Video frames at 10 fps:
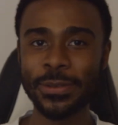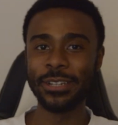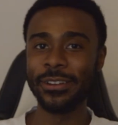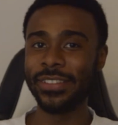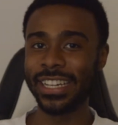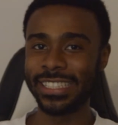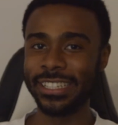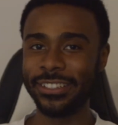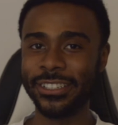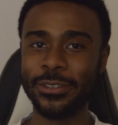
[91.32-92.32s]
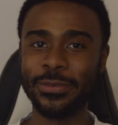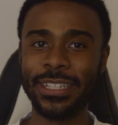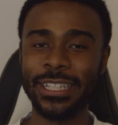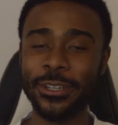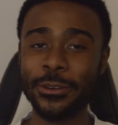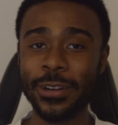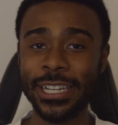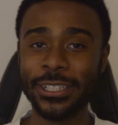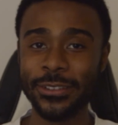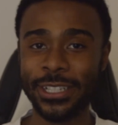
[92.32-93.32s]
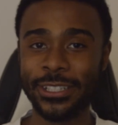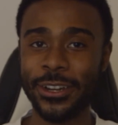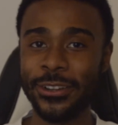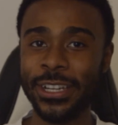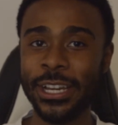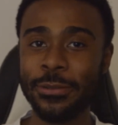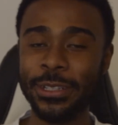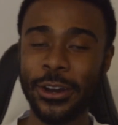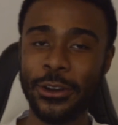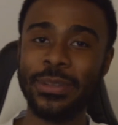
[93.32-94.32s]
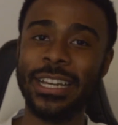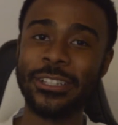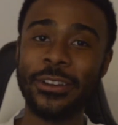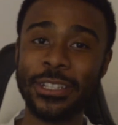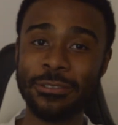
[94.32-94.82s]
when you invest into something, you're always doing so with the hope that it's going to